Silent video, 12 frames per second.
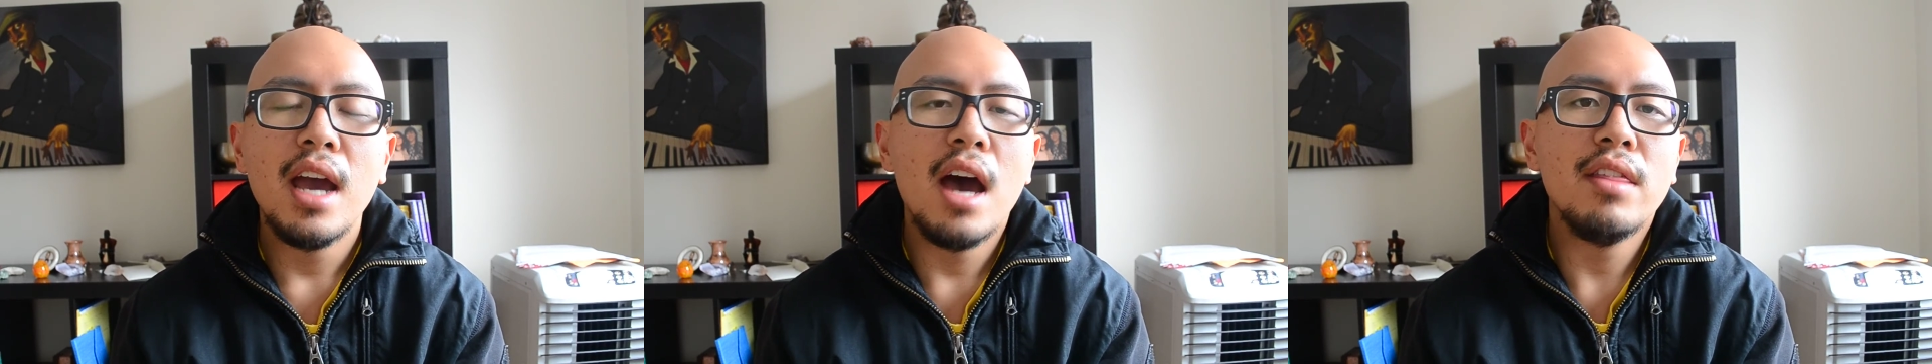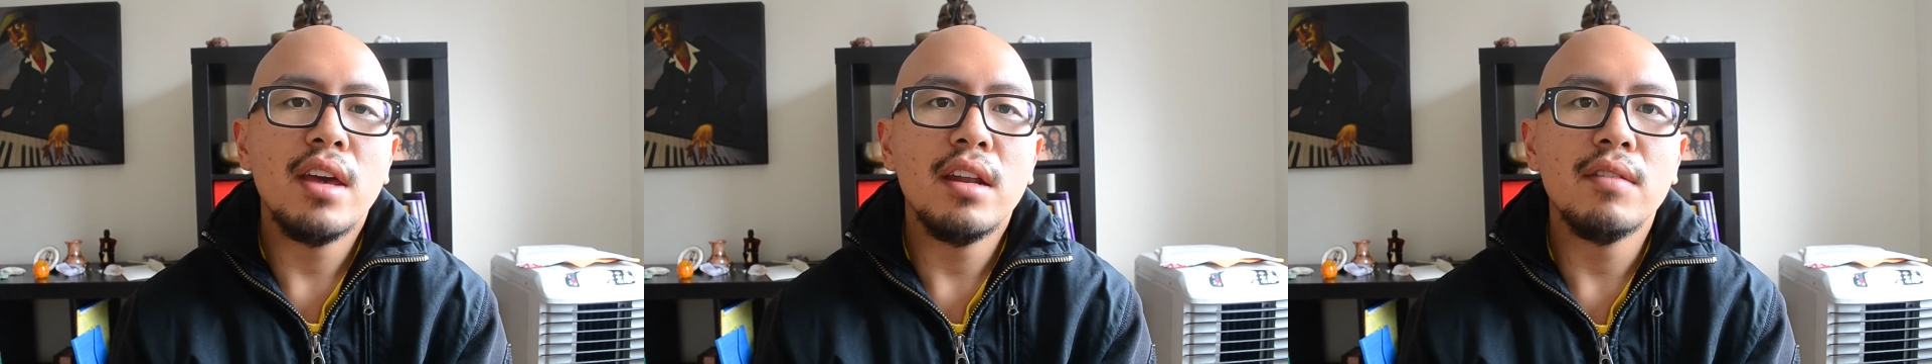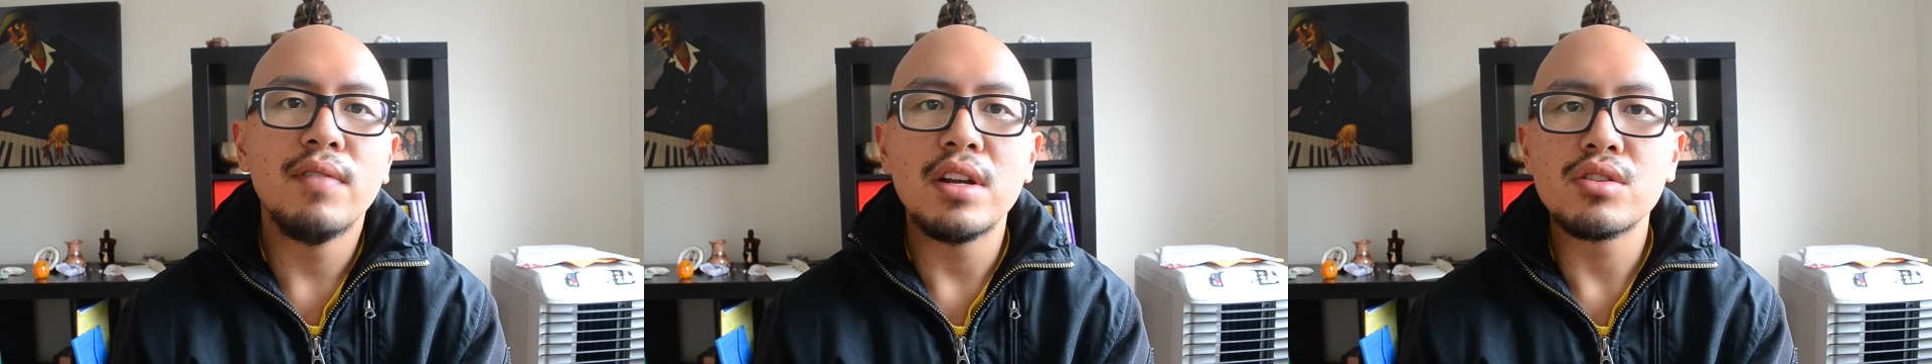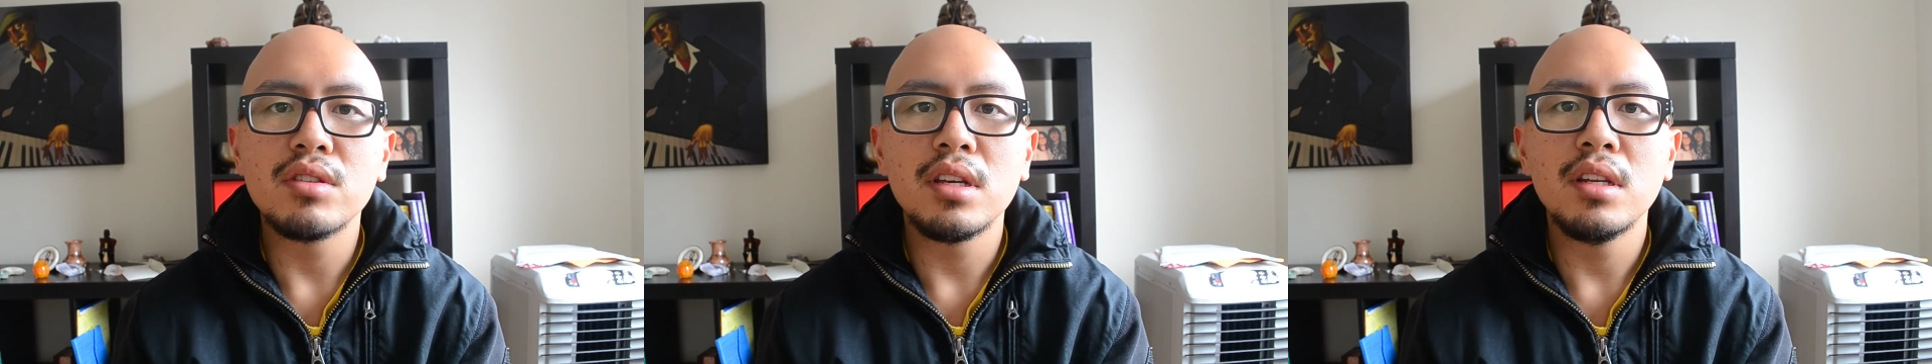and then
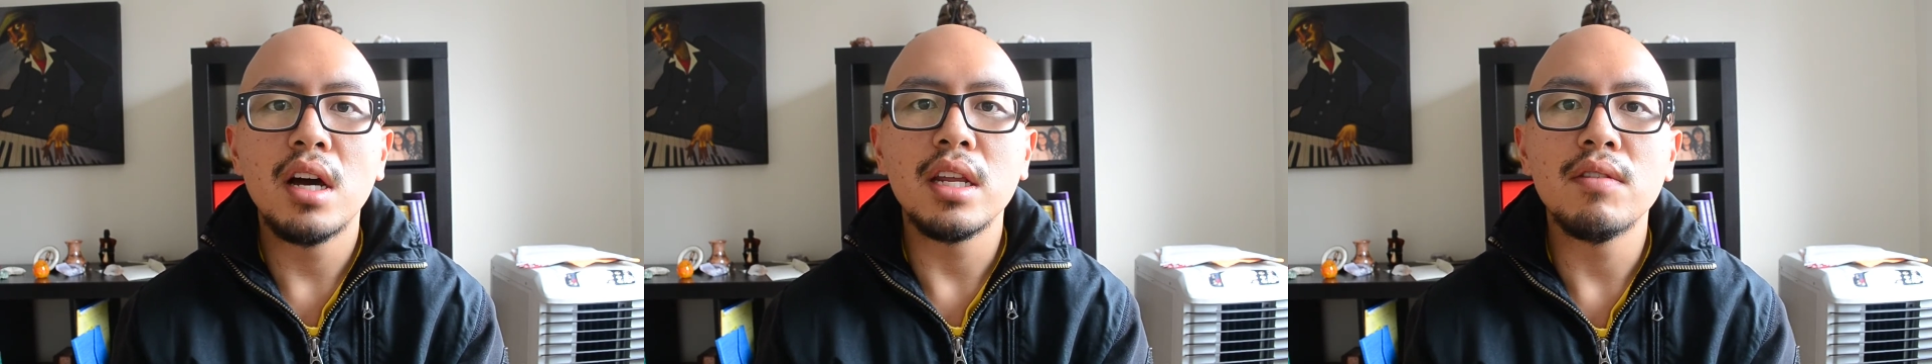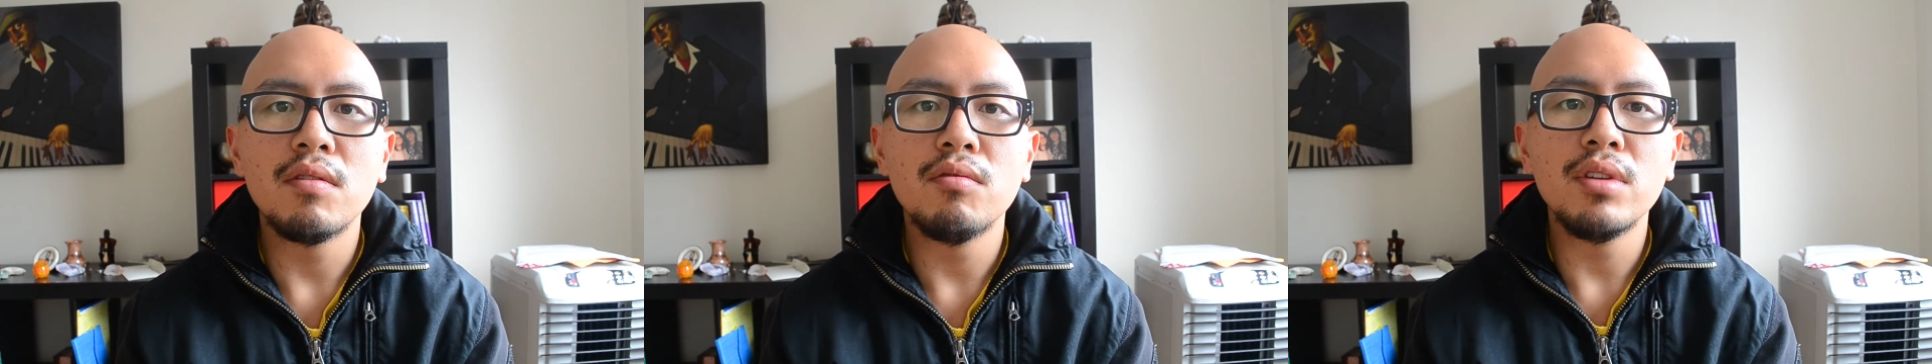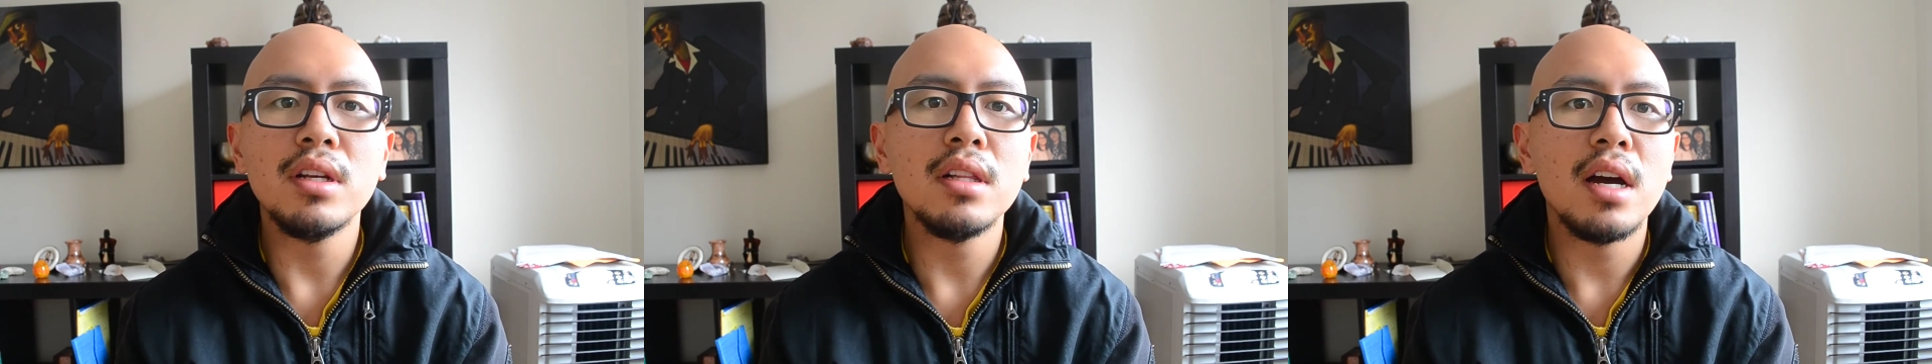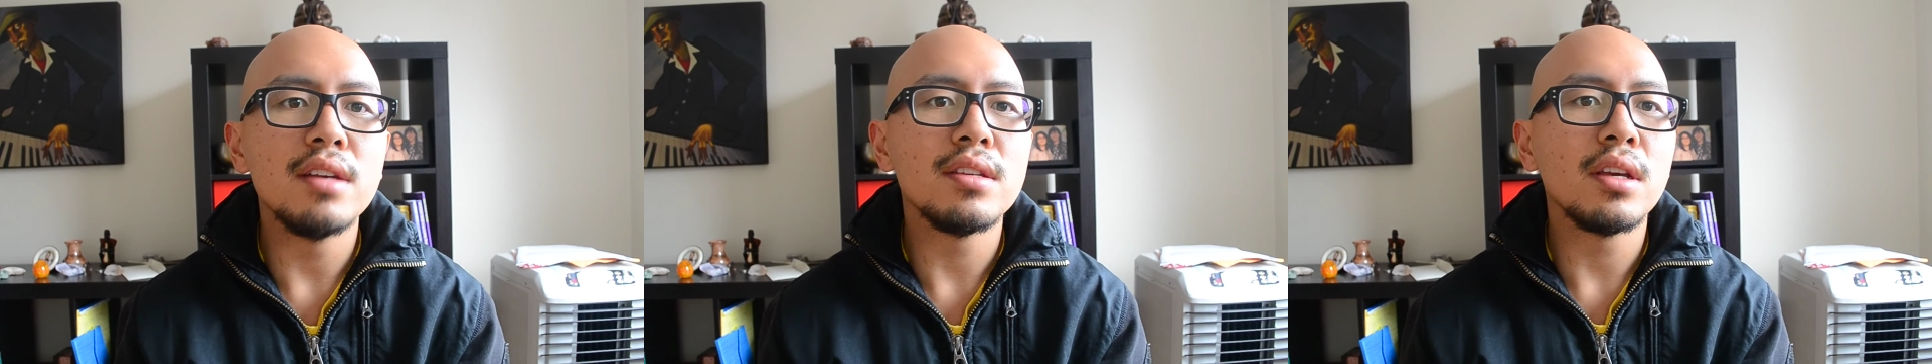eventually not even
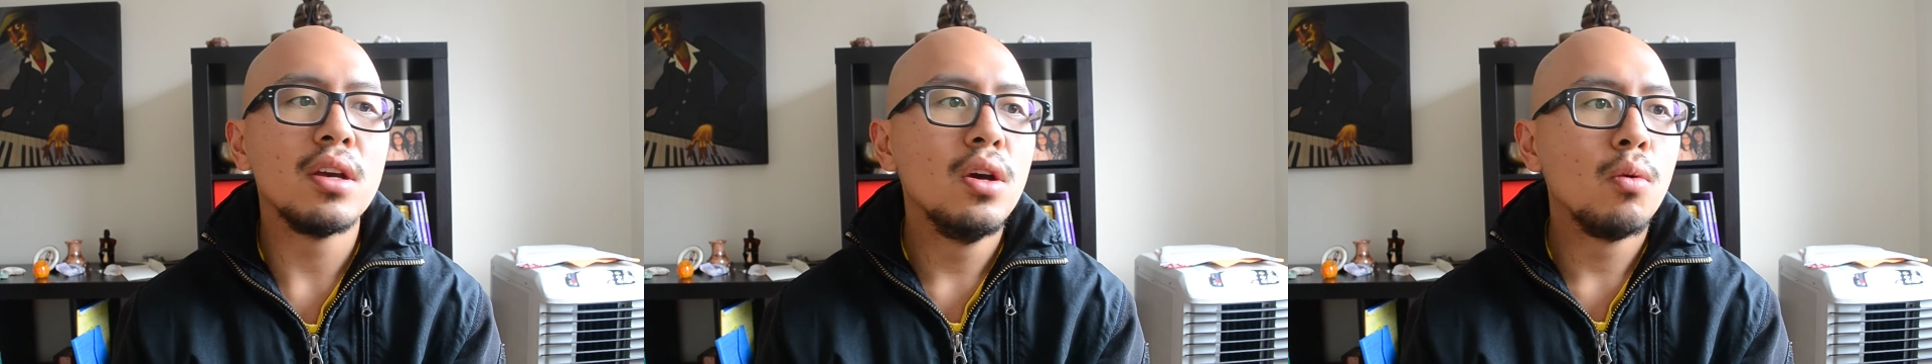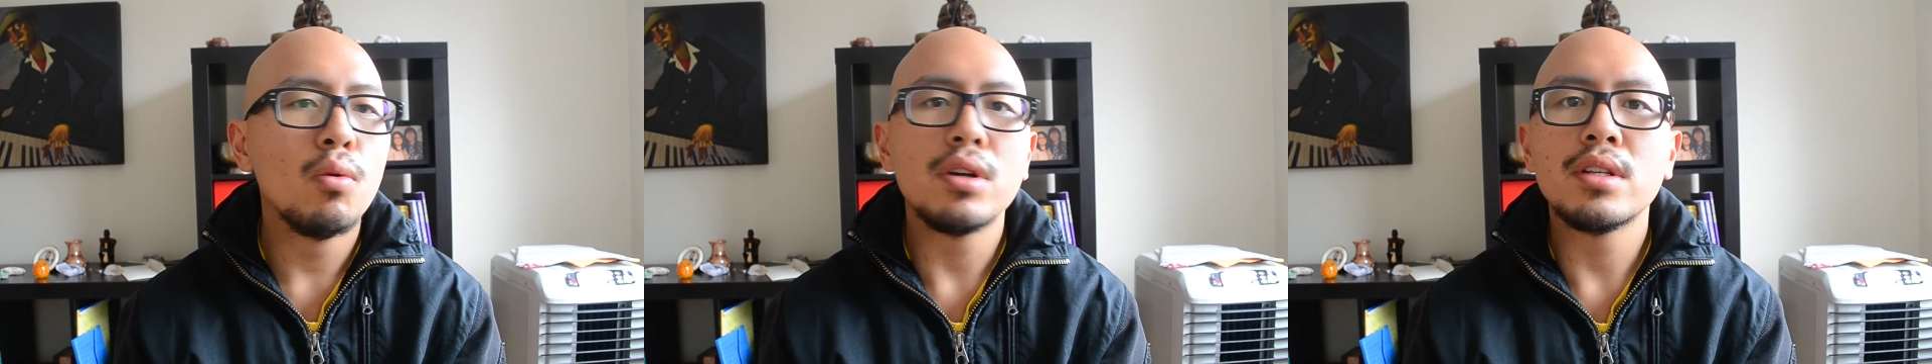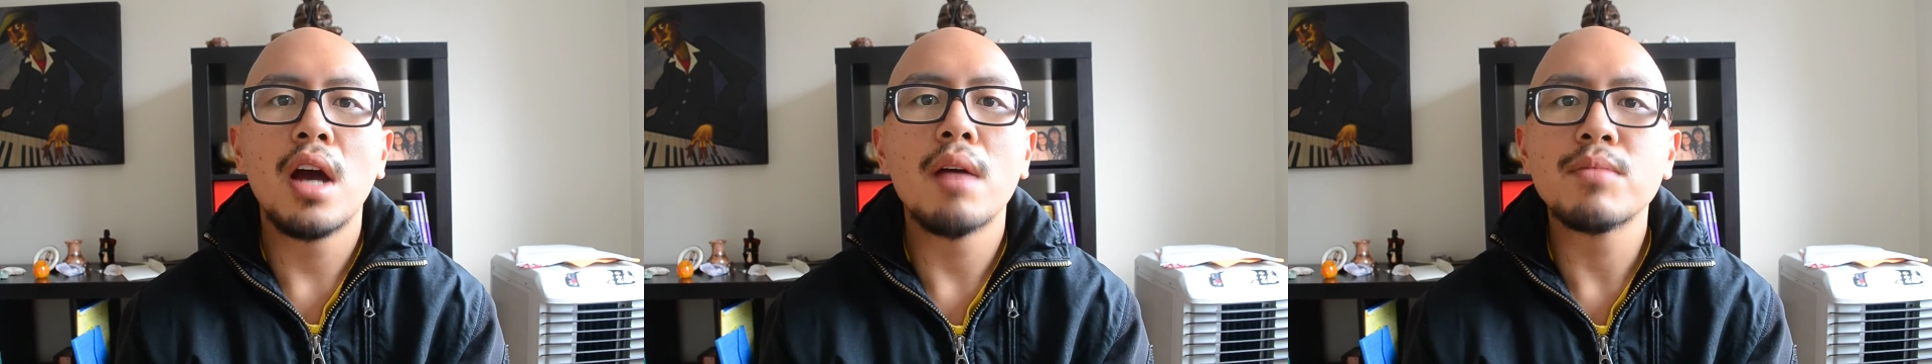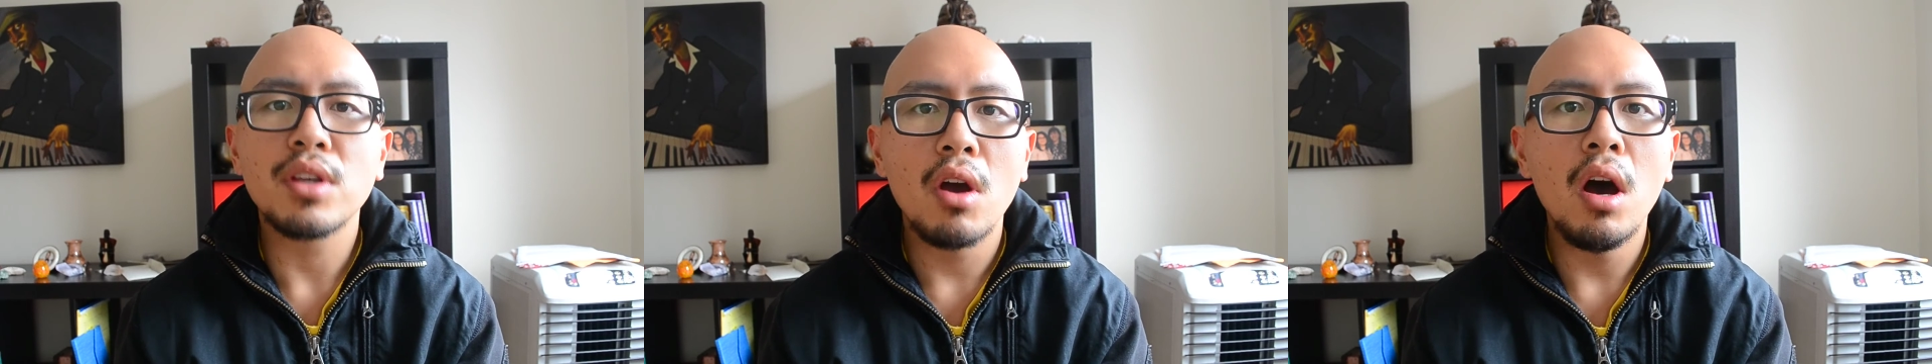realizing where
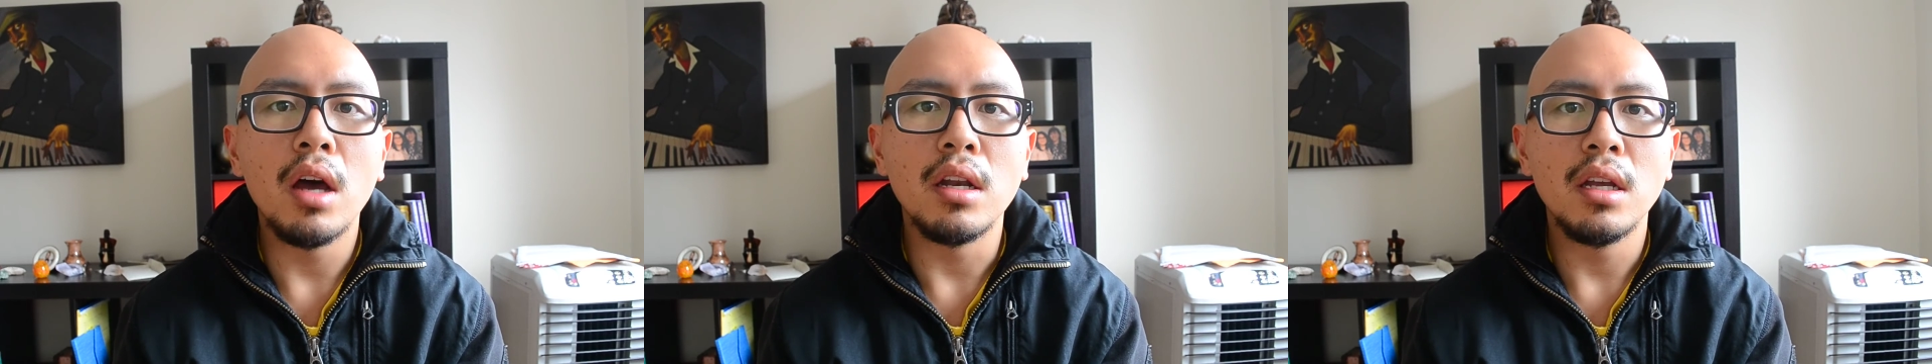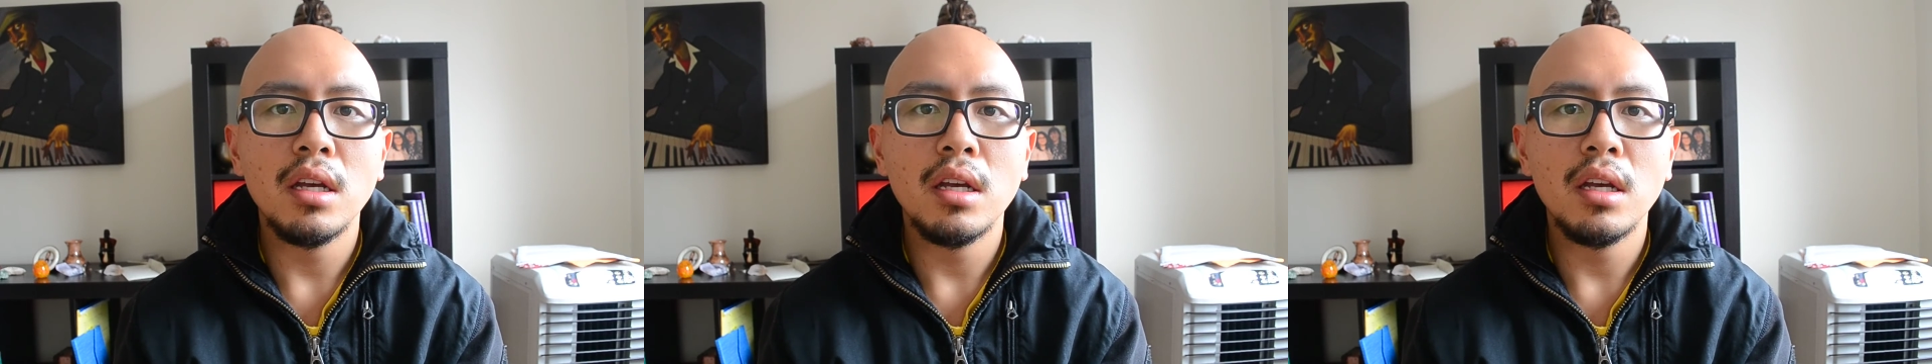time's gone.